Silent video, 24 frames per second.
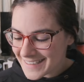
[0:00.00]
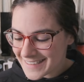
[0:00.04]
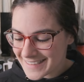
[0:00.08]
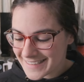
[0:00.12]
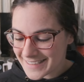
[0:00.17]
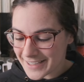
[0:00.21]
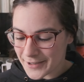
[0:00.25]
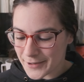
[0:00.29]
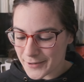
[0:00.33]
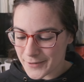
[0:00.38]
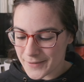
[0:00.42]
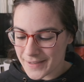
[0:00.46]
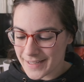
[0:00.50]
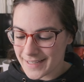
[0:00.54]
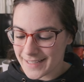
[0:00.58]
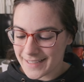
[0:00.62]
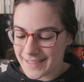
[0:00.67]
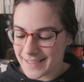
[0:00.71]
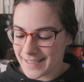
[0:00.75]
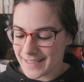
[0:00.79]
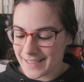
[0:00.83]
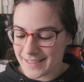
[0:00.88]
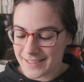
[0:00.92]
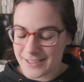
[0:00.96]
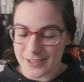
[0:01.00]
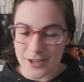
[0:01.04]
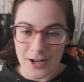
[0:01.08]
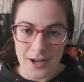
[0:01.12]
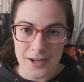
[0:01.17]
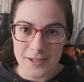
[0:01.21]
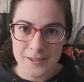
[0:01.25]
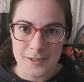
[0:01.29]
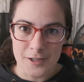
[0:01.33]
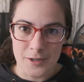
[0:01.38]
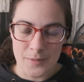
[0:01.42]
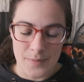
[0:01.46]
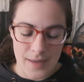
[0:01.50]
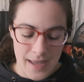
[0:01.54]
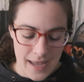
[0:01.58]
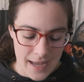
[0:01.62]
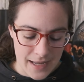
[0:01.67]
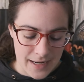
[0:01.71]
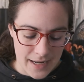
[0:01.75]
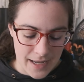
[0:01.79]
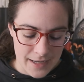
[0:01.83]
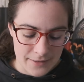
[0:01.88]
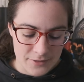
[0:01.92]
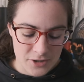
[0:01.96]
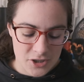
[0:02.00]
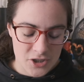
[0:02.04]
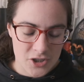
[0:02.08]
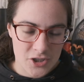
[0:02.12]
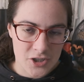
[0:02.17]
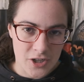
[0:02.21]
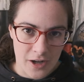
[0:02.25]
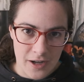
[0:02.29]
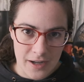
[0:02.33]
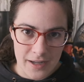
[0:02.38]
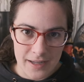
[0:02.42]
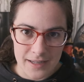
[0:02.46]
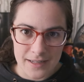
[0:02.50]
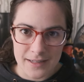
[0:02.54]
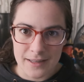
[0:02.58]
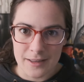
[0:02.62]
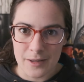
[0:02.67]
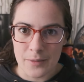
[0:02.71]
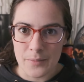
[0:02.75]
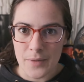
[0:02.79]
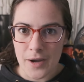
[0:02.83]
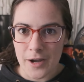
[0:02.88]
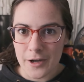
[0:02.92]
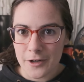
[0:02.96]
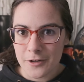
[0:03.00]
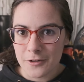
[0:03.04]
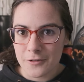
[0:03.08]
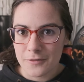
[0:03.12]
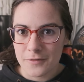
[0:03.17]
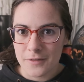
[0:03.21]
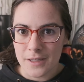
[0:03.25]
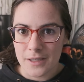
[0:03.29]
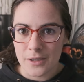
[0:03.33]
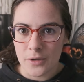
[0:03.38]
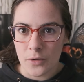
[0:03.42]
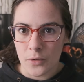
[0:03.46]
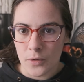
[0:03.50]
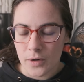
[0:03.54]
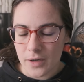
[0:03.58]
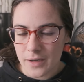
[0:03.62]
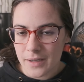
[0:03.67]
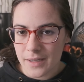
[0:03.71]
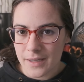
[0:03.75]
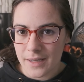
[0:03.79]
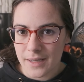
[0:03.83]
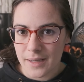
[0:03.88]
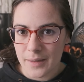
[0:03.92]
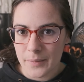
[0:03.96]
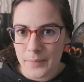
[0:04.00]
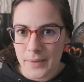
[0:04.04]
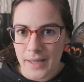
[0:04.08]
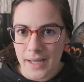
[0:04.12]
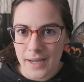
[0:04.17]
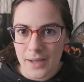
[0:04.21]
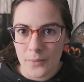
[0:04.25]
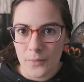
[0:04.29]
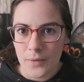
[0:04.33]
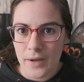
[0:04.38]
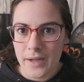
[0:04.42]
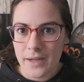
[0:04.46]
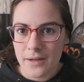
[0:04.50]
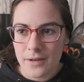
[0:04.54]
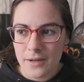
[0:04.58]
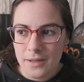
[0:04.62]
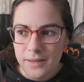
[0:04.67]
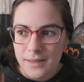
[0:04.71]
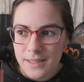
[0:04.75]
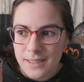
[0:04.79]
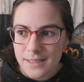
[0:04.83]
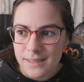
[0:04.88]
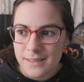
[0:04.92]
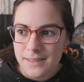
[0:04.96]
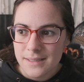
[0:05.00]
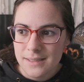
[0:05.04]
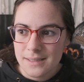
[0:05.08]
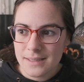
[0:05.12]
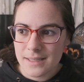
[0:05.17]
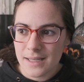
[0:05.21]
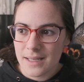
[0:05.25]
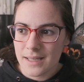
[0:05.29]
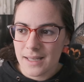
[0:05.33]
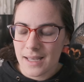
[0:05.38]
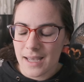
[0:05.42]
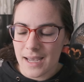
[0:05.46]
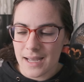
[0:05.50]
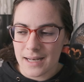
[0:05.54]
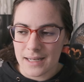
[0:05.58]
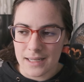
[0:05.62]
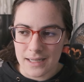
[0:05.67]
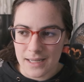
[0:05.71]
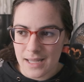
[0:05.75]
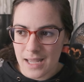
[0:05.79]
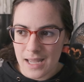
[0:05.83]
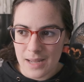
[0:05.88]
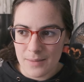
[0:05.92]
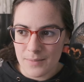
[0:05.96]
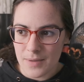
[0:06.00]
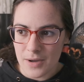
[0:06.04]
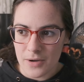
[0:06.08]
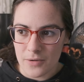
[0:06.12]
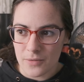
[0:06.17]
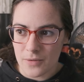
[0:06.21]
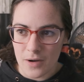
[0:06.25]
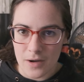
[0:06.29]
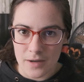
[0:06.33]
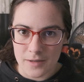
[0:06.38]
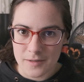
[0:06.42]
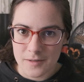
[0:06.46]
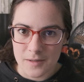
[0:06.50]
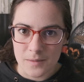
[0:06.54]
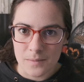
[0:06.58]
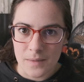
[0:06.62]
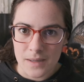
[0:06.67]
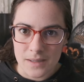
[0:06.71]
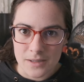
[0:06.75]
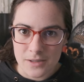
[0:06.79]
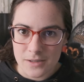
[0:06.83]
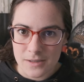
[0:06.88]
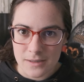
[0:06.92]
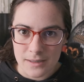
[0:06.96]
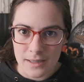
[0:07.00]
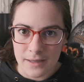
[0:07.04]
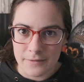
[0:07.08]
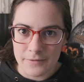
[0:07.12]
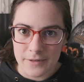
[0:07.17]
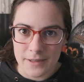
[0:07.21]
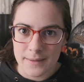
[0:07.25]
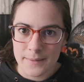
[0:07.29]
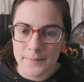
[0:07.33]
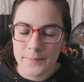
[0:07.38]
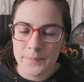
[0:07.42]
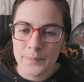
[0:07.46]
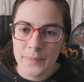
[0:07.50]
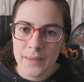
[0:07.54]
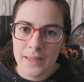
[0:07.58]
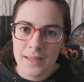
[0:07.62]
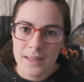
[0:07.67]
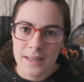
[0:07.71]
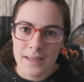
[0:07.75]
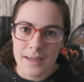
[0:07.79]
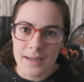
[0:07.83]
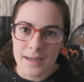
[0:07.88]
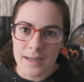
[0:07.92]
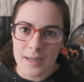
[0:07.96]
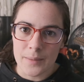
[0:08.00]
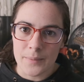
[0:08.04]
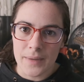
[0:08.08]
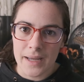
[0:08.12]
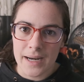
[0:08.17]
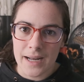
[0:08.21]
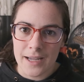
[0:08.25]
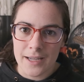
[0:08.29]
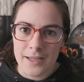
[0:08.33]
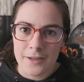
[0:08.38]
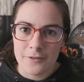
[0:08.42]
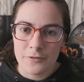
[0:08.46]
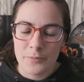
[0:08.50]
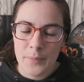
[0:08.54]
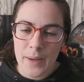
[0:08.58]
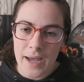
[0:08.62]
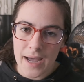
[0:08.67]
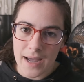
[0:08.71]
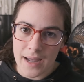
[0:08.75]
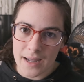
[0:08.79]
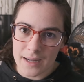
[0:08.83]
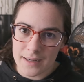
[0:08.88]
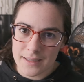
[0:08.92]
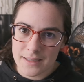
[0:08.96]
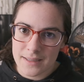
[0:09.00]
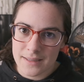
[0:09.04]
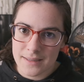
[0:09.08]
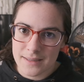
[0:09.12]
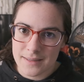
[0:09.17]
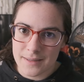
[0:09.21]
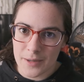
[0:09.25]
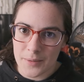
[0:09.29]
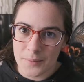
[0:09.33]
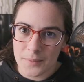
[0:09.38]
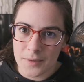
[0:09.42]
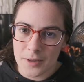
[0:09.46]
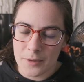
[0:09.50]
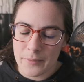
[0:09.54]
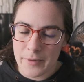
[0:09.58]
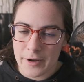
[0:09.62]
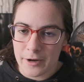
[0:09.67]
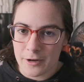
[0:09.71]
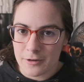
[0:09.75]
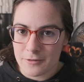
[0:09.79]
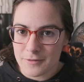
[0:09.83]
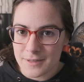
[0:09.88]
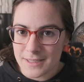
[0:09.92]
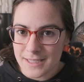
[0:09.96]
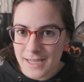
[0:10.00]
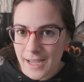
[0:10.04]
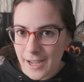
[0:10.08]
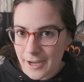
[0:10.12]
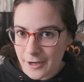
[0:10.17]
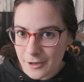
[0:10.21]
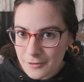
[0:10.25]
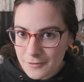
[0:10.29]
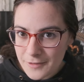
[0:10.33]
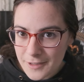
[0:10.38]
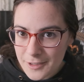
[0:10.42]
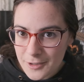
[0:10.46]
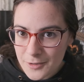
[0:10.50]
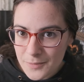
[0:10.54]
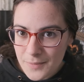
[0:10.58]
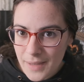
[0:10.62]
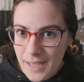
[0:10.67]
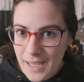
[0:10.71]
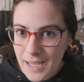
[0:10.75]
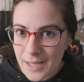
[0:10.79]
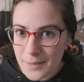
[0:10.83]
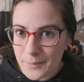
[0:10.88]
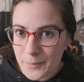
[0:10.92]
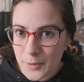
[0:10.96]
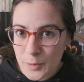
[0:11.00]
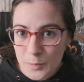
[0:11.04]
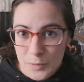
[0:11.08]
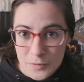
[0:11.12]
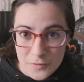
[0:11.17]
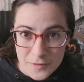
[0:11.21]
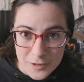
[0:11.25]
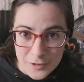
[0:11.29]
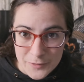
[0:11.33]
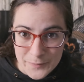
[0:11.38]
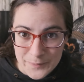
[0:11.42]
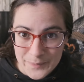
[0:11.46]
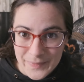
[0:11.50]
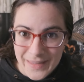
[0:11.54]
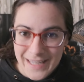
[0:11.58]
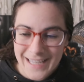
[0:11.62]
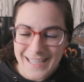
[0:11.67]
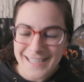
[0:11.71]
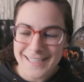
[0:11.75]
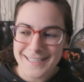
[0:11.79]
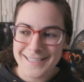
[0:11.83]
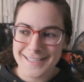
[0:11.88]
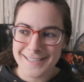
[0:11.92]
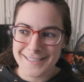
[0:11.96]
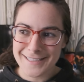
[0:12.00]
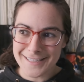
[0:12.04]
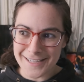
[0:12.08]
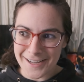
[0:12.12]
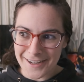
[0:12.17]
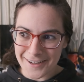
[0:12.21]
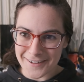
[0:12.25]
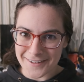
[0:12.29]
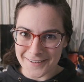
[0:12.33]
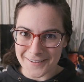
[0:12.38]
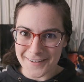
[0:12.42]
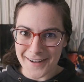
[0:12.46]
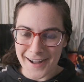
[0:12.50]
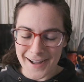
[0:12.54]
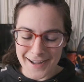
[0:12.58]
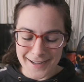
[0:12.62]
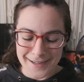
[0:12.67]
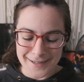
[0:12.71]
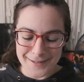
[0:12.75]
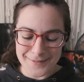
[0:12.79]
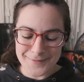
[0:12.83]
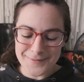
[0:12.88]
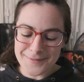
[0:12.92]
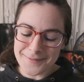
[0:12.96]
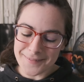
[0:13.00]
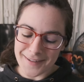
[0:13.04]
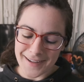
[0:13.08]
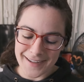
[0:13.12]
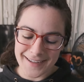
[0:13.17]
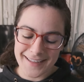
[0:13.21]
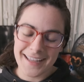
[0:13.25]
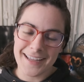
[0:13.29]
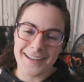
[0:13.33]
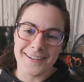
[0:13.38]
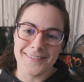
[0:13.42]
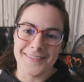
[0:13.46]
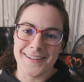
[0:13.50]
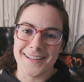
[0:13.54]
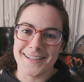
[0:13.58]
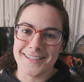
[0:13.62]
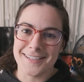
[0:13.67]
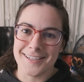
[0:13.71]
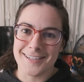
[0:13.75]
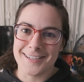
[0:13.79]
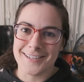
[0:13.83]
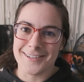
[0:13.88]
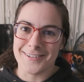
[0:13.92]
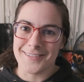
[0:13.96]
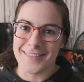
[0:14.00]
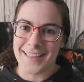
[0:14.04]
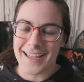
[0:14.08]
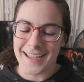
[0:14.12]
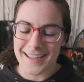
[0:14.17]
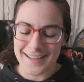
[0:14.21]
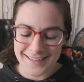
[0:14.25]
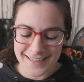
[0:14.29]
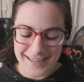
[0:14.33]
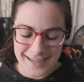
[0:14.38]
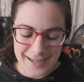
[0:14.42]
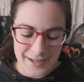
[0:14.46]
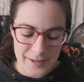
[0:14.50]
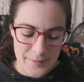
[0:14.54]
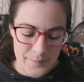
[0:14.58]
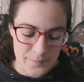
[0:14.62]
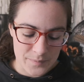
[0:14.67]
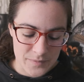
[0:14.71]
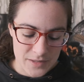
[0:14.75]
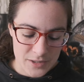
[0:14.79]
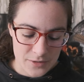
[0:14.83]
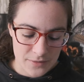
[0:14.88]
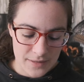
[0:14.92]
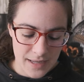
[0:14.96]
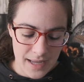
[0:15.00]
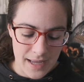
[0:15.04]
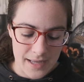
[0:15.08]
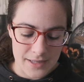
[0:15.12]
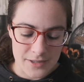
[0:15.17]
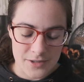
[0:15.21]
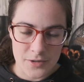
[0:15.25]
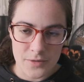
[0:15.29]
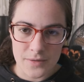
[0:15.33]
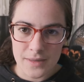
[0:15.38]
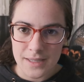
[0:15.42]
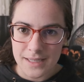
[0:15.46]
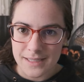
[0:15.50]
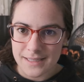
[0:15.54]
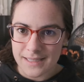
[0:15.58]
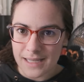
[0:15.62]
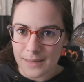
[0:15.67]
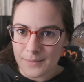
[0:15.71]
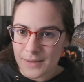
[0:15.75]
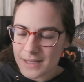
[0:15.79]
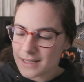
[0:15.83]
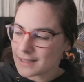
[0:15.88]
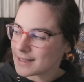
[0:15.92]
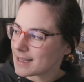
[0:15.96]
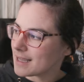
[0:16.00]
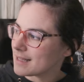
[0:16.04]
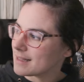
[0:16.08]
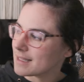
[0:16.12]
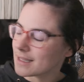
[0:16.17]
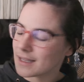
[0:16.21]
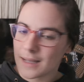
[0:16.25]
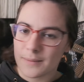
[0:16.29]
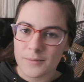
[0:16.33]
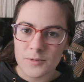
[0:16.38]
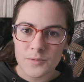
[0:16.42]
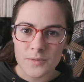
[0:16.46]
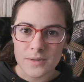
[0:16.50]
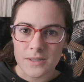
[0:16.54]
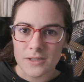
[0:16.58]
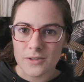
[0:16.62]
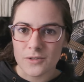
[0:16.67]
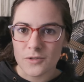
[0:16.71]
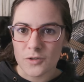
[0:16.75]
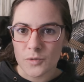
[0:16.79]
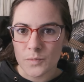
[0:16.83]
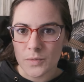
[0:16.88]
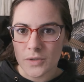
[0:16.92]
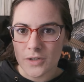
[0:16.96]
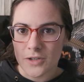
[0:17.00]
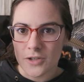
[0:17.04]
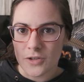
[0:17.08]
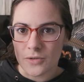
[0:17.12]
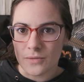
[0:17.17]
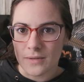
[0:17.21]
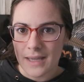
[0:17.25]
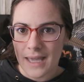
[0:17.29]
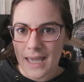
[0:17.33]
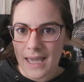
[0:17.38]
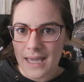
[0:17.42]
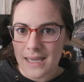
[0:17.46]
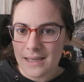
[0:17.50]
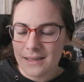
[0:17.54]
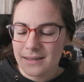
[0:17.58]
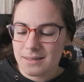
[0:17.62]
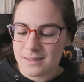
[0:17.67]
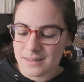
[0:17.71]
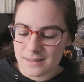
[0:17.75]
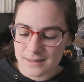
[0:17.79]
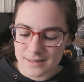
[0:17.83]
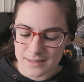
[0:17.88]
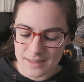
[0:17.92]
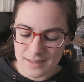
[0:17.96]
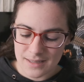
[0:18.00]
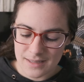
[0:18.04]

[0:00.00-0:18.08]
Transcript: so it is awesome and I've shot Lomography, Orca black and white on this and it came out awesome. I just love it. Um, and I have packed some Lomography Tiger film and purple film. So I'm, I can't wait to shoot that. Um, so yeah, so this, I mean, and it comes with this super cute case.